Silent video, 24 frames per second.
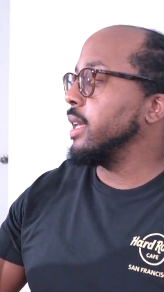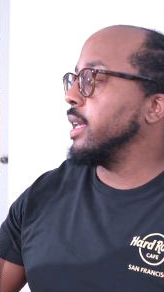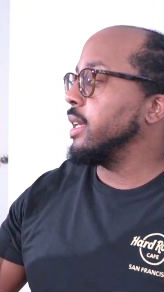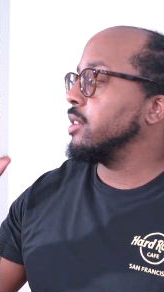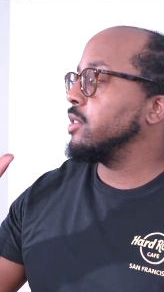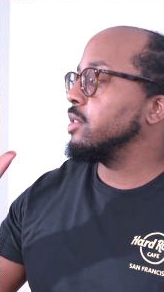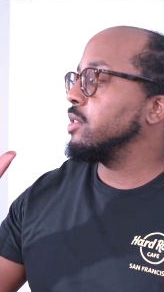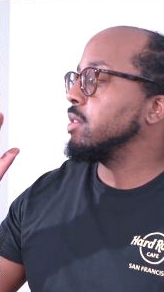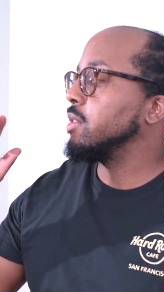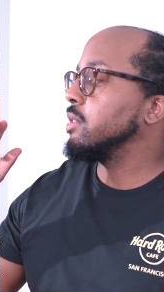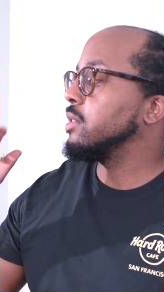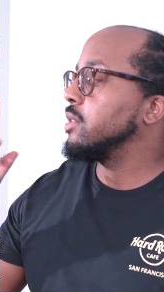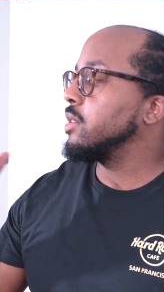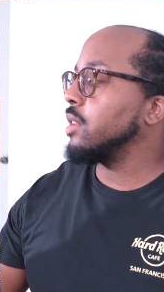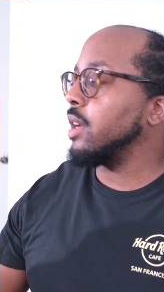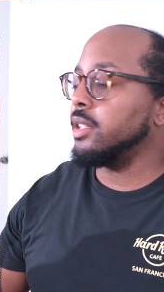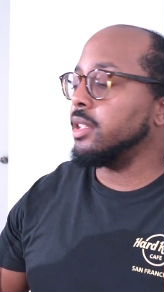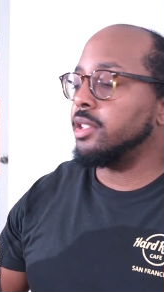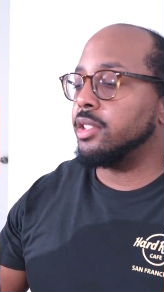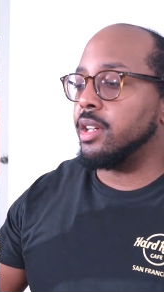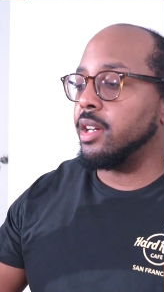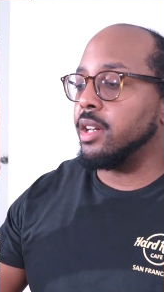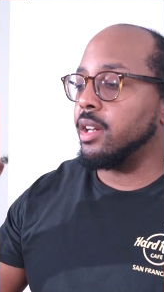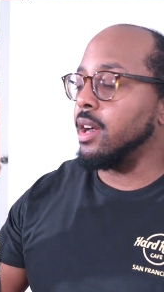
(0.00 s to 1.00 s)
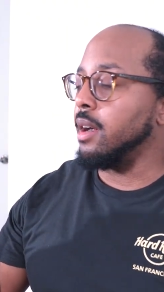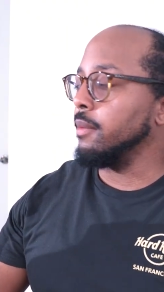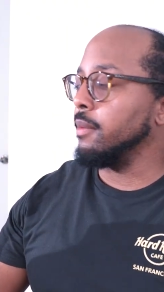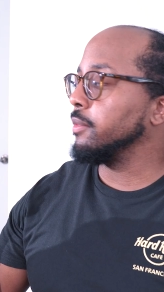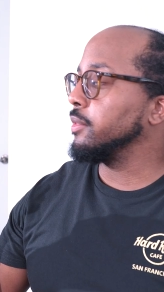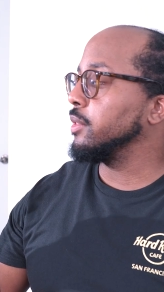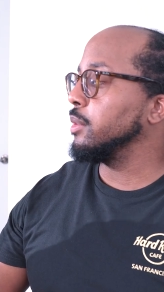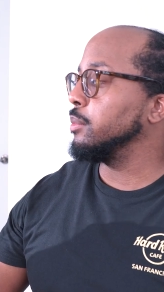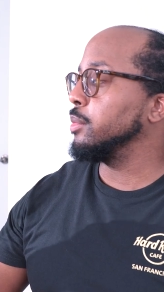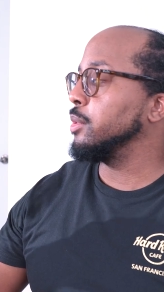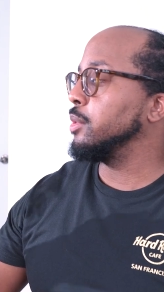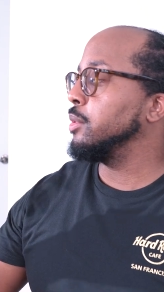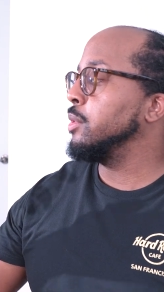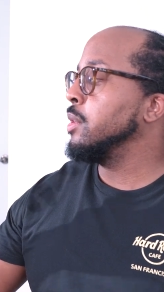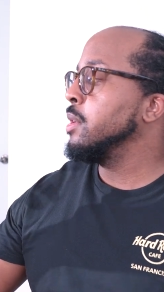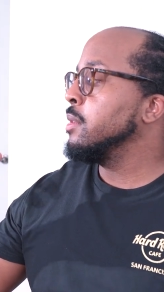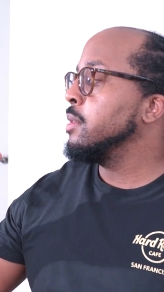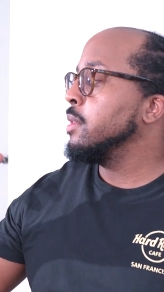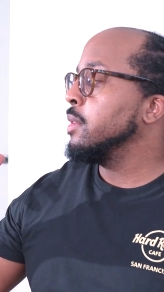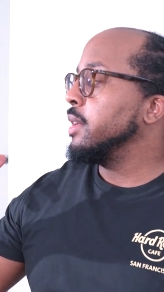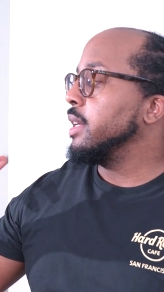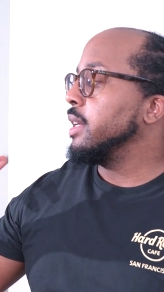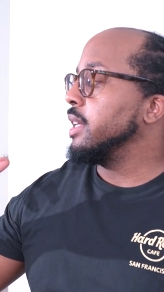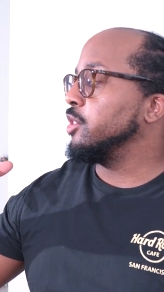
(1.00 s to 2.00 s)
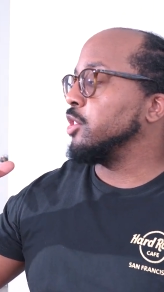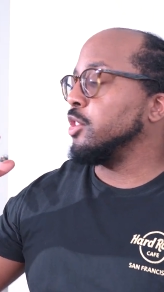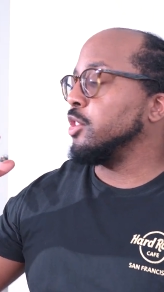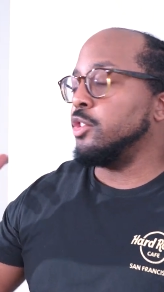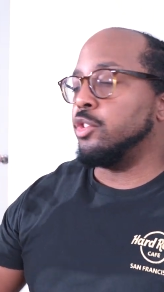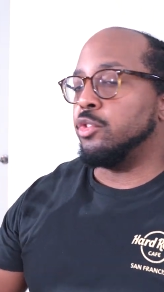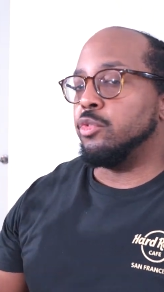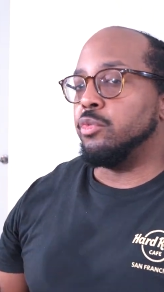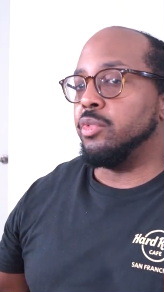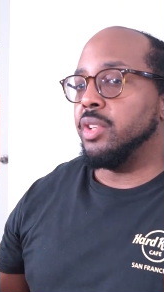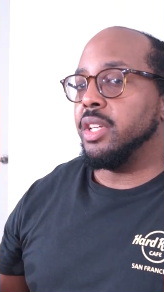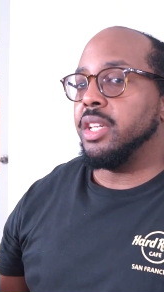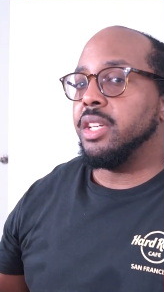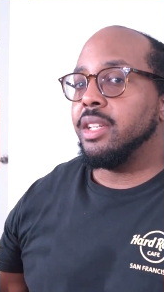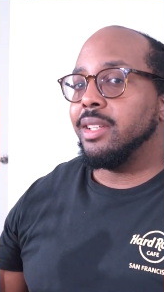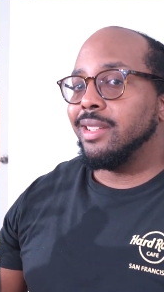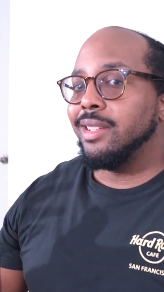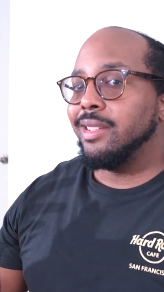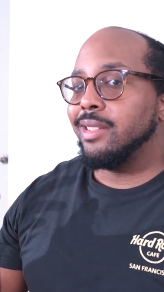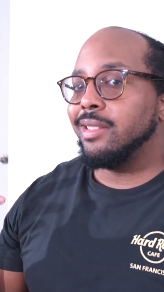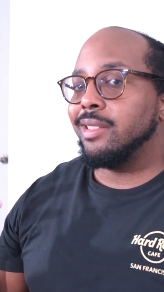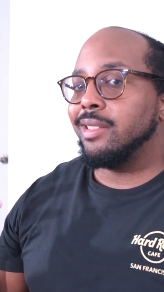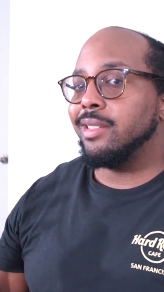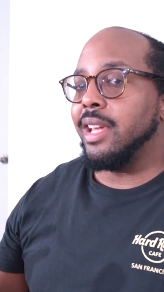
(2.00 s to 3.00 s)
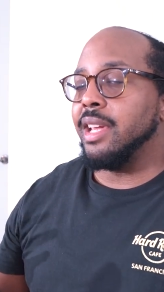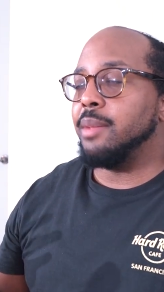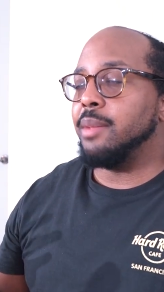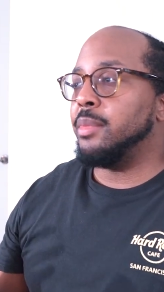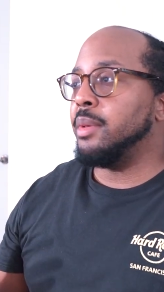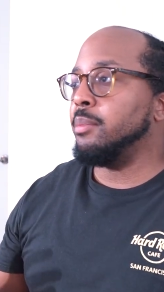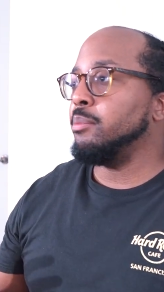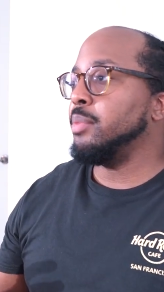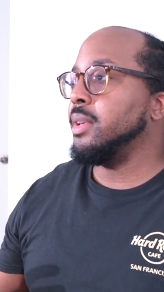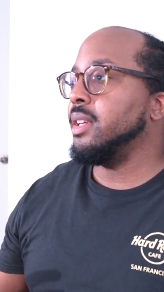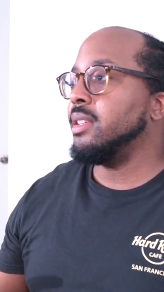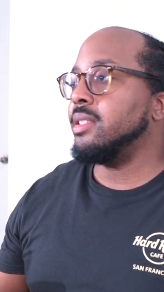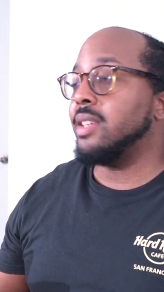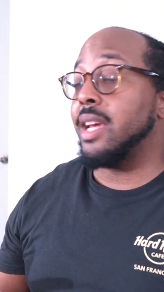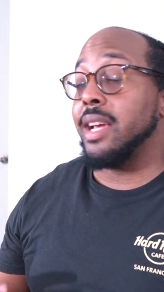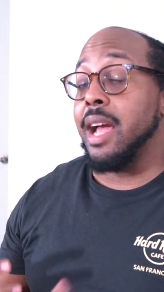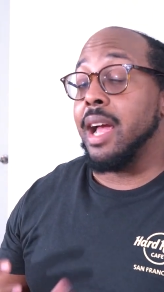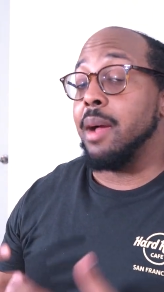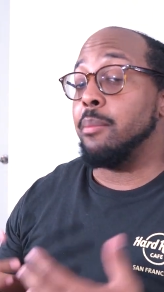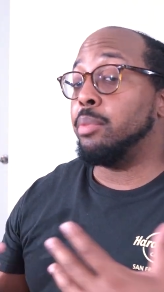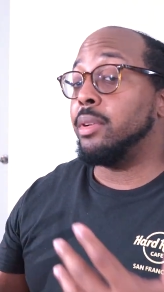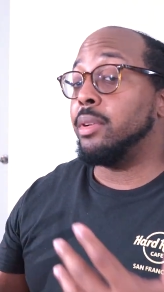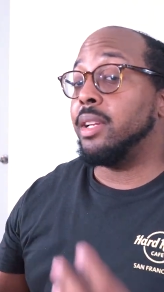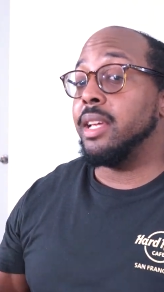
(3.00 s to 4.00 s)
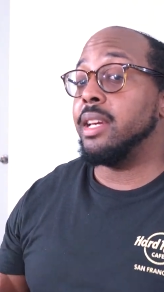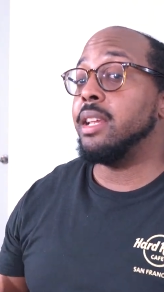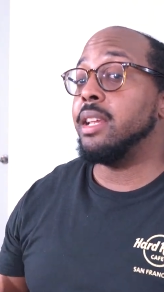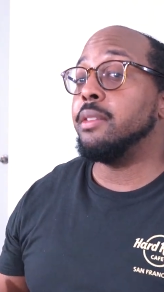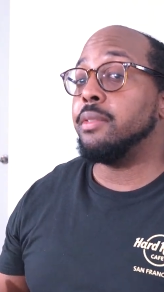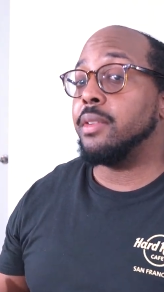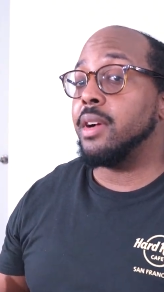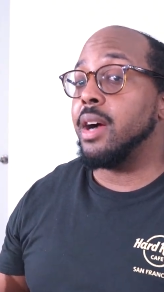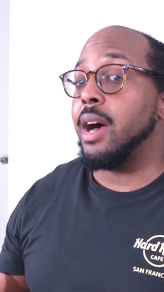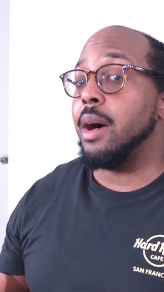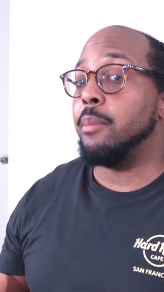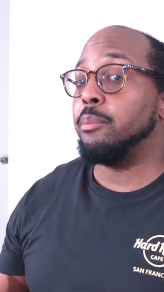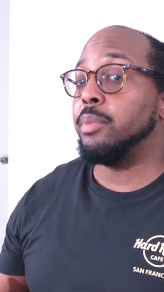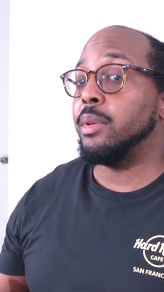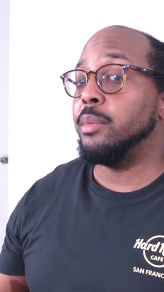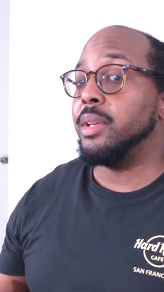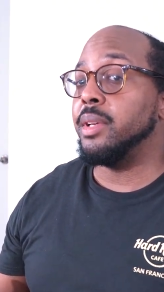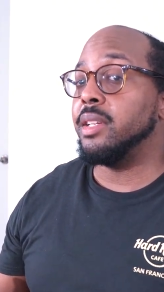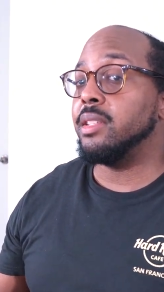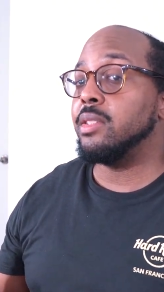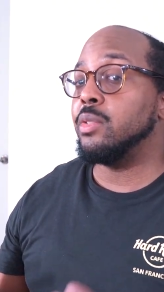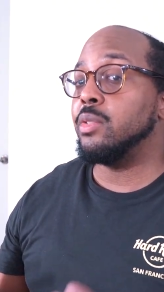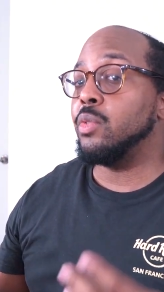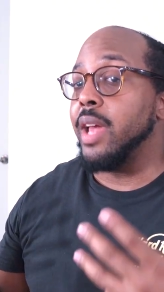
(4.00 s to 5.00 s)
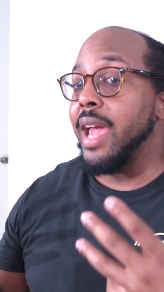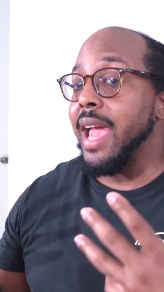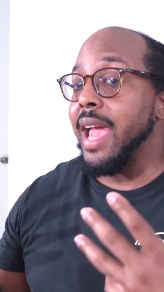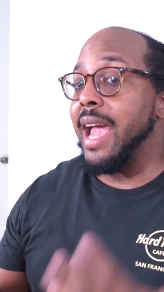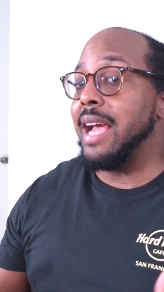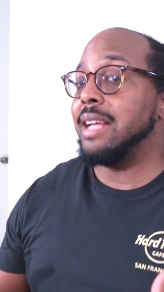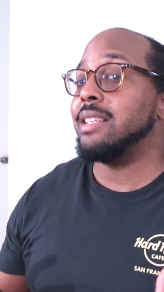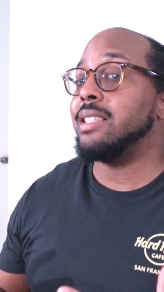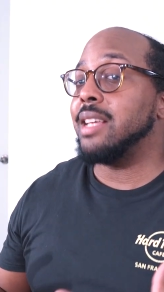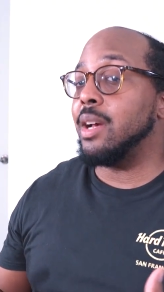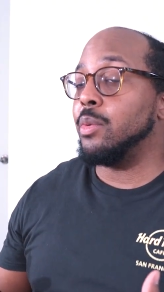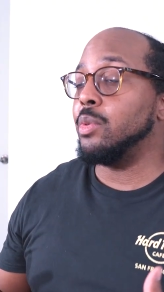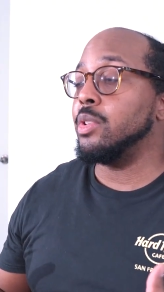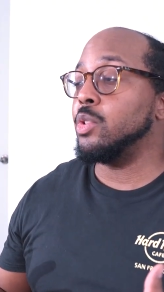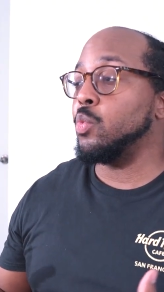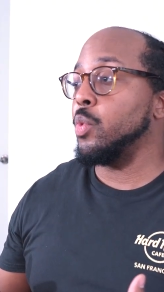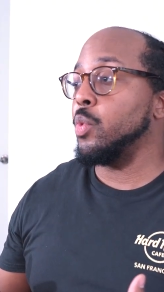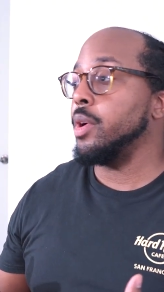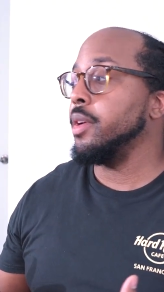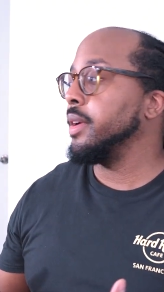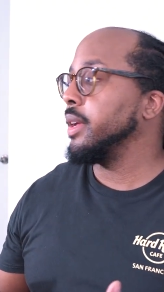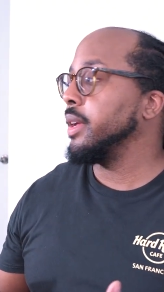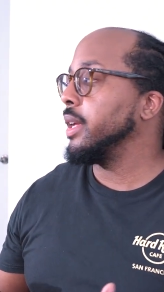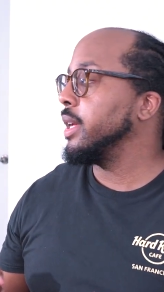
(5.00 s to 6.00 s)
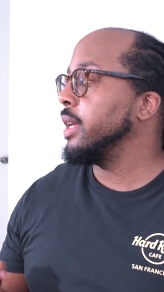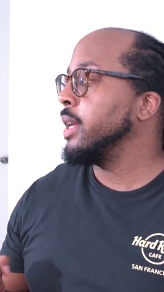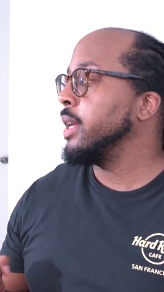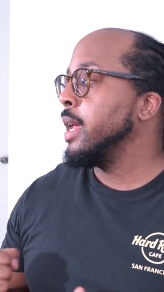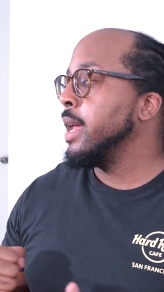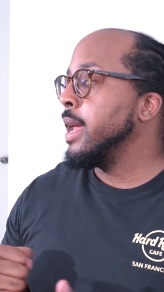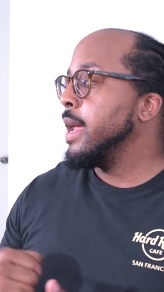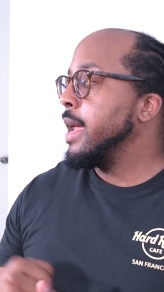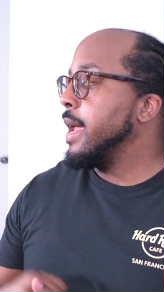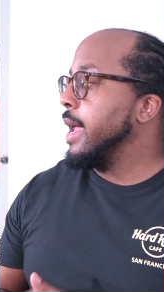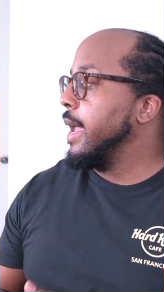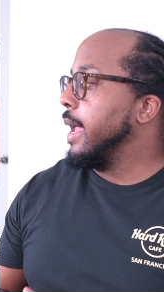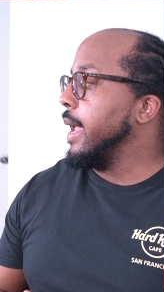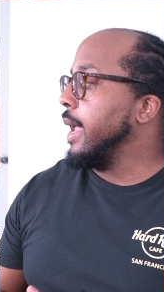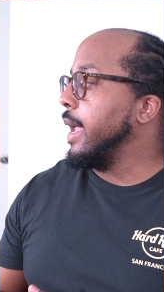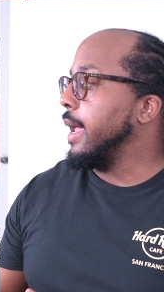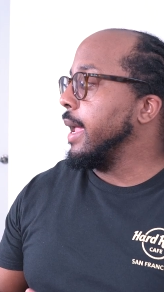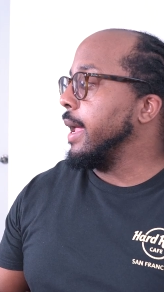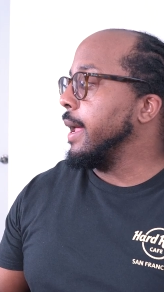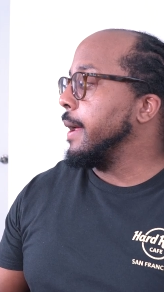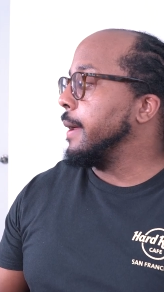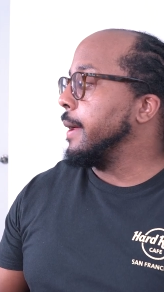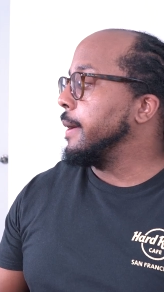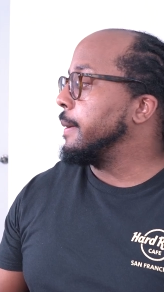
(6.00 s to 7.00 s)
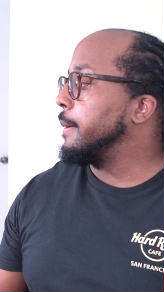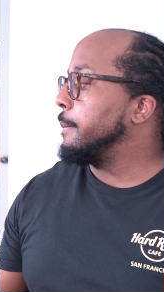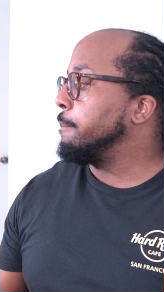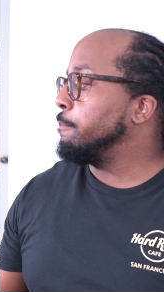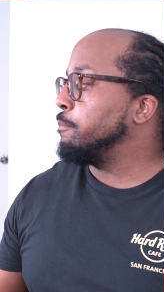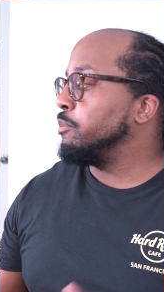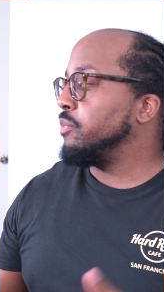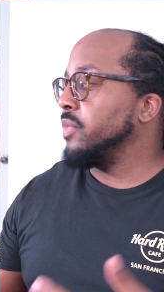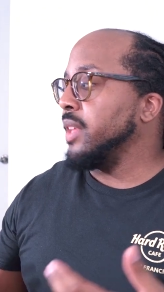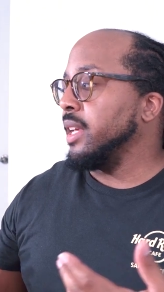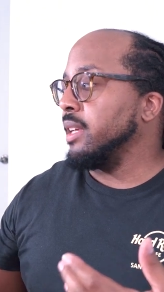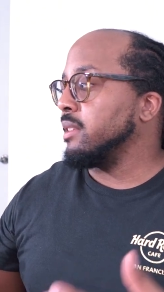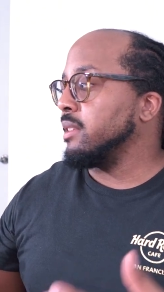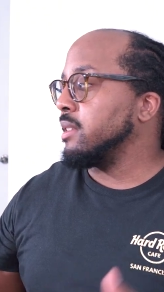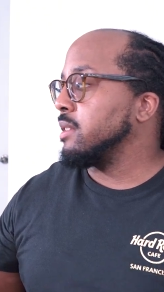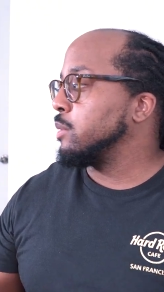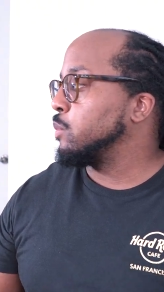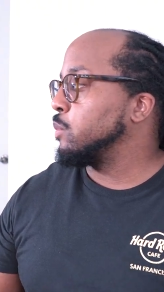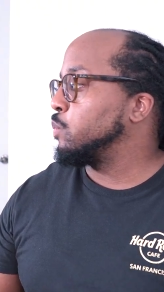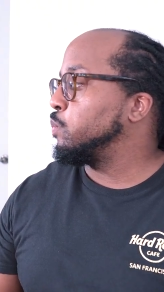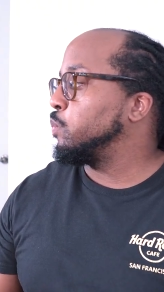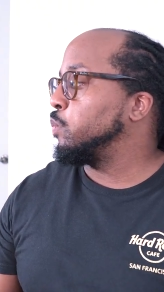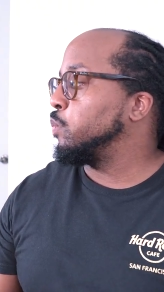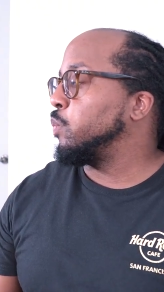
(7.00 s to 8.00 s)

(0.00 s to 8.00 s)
It's such a comfortable and just unique statement piece. I got plenty of compliments as I was wearing it, and it's